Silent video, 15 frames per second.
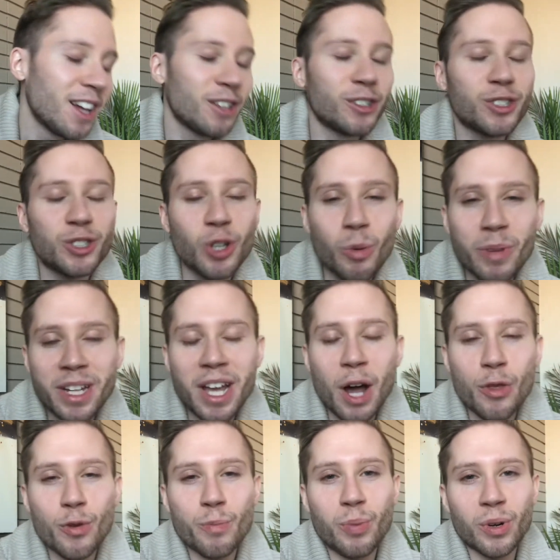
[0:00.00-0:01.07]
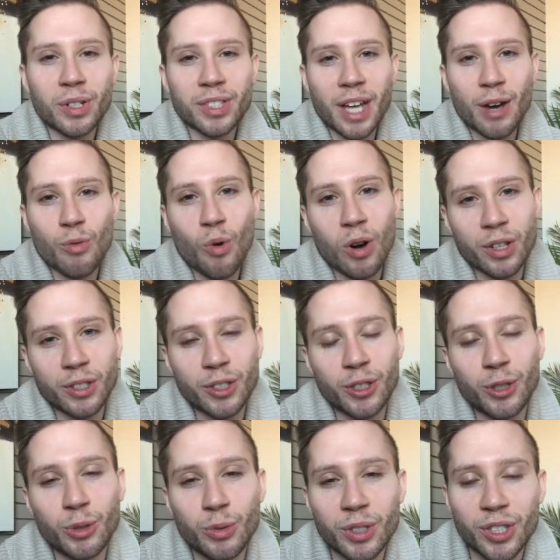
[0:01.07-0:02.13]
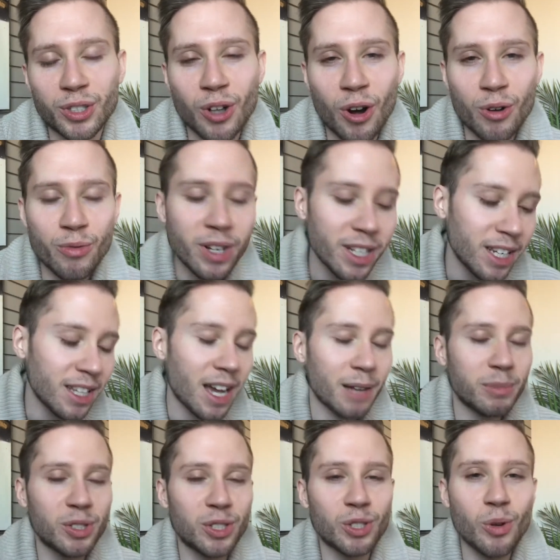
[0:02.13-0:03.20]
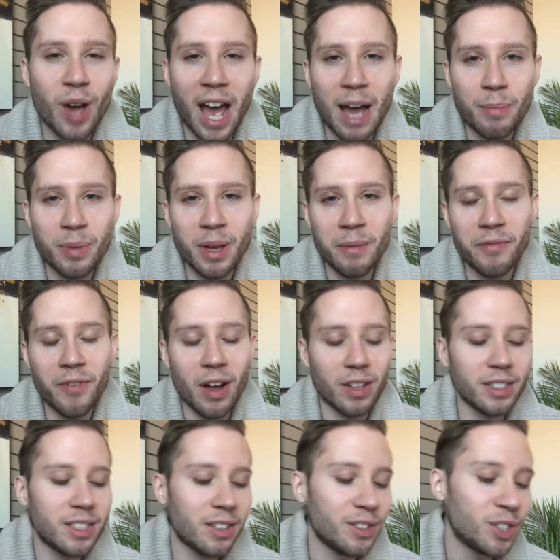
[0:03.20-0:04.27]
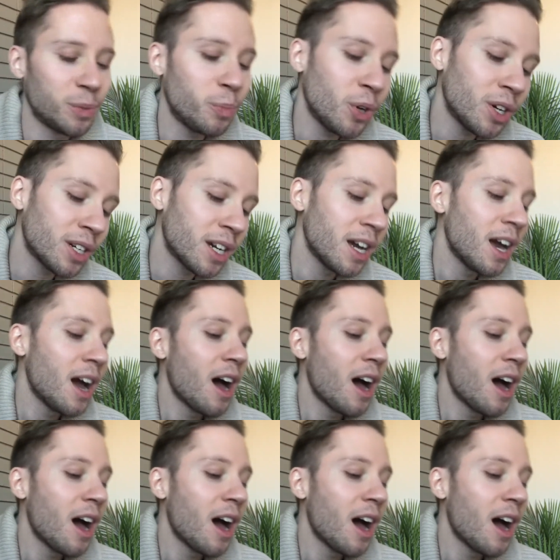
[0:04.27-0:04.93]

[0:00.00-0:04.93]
There's so many other books I want to start reading. I'm so happy I'm finally done this book.